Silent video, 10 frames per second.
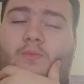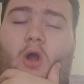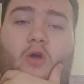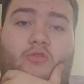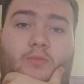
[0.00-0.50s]

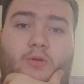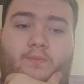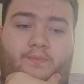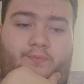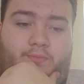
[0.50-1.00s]

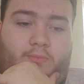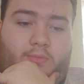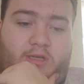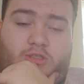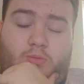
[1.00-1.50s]
horrible.
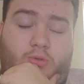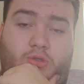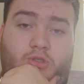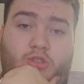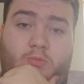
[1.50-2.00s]
As someone
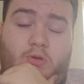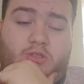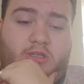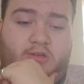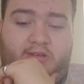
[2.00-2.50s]
who doesn't
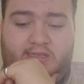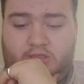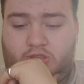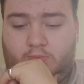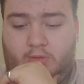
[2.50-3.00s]
smoke
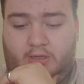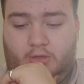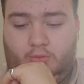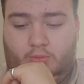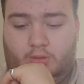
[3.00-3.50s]
cigarettes, as somebody
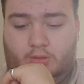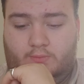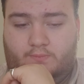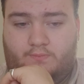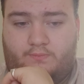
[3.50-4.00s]
who
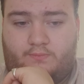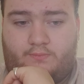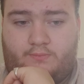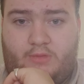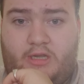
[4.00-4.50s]

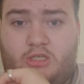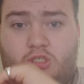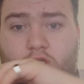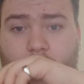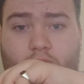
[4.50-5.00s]

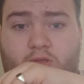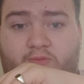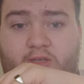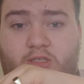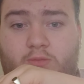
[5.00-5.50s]

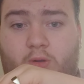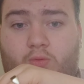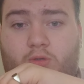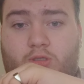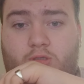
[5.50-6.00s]
exclusively
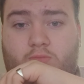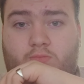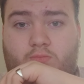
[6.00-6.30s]
smokes